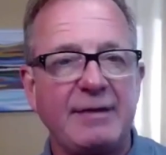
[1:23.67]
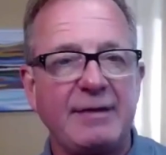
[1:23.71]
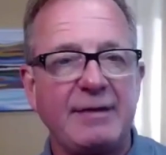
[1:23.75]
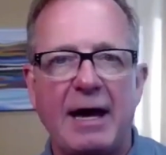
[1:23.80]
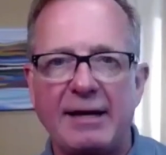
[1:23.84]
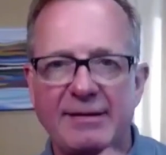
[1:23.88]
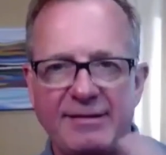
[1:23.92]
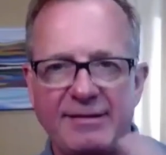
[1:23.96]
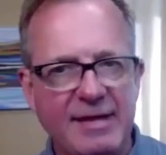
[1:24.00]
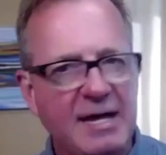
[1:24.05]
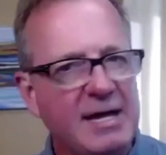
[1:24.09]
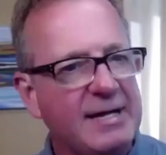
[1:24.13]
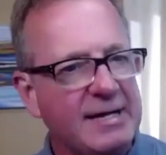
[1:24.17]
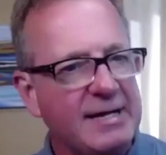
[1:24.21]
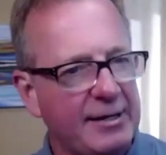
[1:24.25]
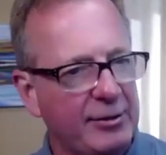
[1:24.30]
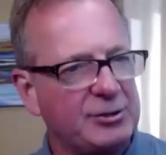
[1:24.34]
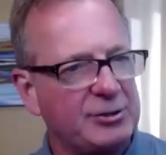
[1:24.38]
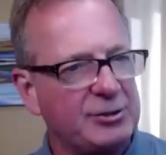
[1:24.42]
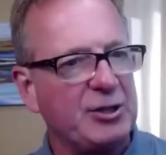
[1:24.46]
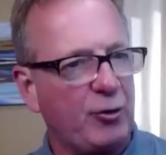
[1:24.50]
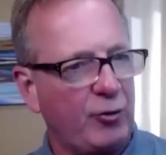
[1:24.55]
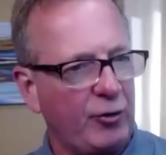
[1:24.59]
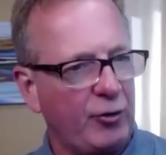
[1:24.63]
I think
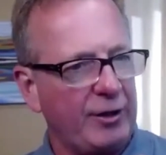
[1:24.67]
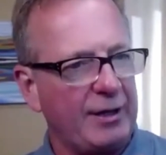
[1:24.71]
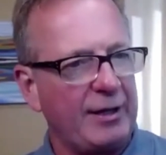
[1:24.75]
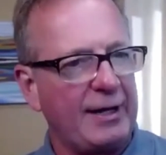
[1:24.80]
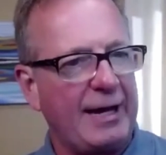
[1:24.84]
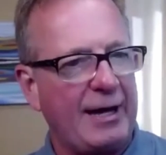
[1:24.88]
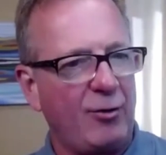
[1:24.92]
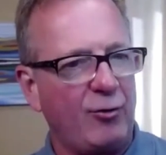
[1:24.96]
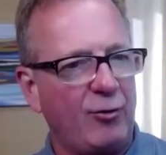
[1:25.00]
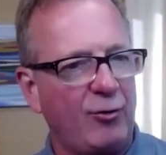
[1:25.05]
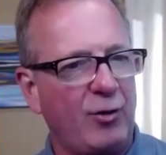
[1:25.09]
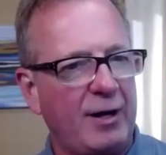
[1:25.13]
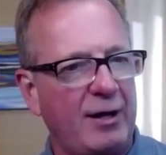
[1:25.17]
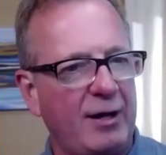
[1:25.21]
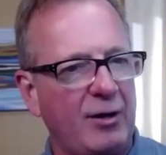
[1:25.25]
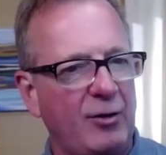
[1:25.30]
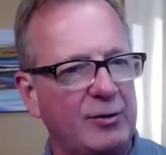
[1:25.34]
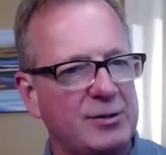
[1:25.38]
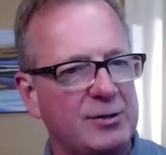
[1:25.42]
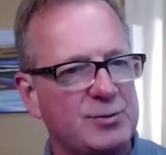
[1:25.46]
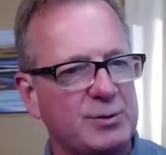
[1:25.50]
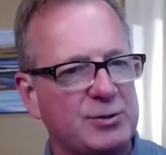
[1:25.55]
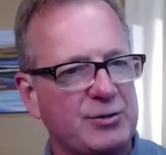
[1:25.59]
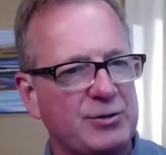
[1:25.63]
Energy Oil
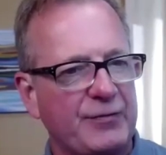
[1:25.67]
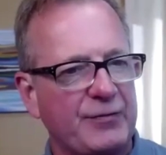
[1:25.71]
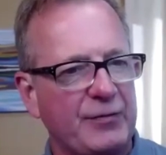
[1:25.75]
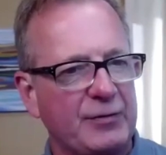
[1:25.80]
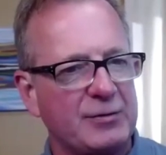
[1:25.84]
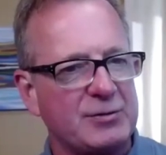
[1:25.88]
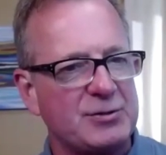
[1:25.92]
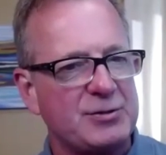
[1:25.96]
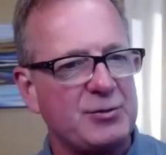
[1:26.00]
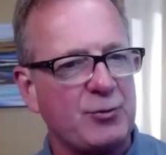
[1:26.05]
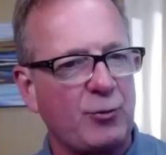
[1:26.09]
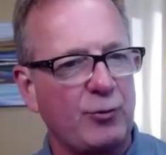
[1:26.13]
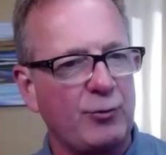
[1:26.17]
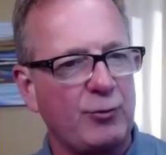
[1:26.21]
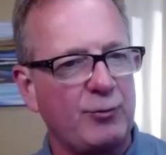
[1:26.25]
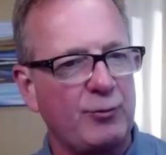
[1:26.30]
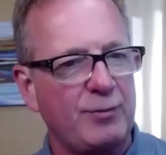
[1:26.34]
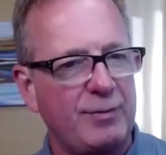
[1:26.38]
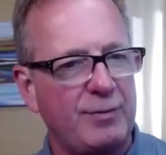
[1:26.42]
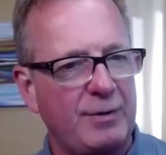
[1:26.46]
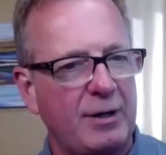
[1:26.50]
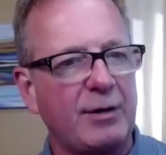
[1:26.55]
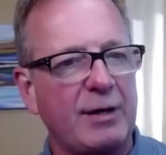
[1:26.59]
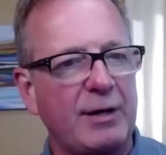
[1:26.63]
Alloys was your first,
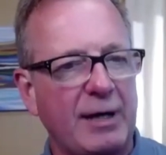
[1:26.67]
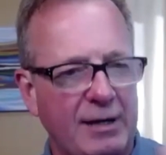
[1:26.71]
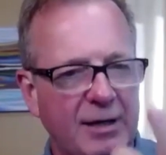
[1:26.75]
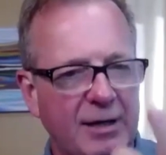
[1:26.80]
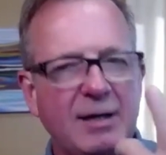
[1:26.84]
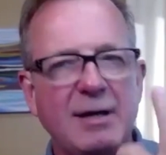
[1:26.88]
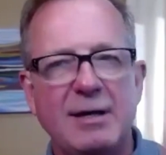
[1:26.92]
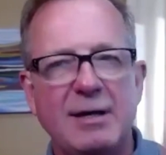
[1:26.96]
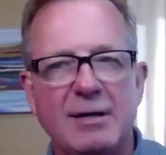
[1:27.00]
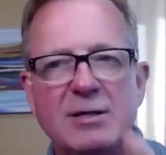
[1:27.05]
okay.